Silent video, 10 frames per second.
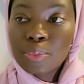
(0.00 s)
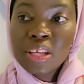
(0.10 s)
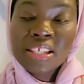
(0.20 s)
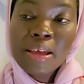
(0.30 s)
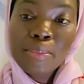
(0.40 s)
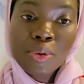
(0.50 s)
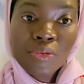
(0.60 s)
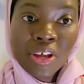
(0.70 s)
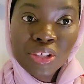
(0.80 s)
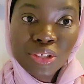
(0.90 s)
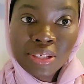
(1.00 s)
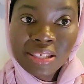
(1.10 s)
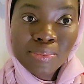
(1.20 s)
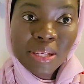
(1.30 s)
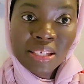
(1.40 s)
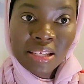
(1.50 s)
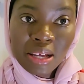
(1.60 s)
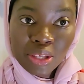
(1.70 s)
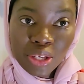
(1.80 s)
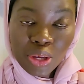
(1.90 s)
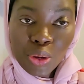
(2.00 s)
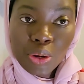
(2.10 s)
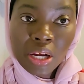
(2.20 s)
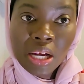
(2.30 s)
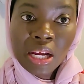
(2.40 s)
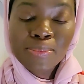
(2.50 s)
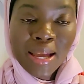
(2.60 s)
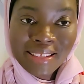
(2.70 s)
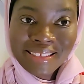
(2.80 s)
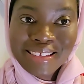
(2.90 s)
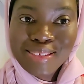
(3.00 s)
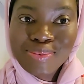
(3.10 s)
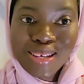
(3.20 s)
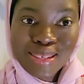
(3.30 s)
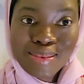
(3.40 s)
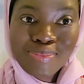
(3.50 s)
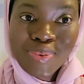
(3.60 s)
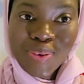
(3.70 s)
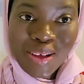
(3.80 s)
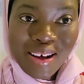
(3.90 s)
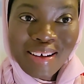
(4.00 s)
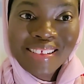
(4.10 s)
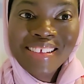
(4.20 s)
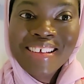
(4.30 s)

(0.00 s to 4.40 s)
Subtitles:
They say prevention is better than cure. Respect is reciprocal.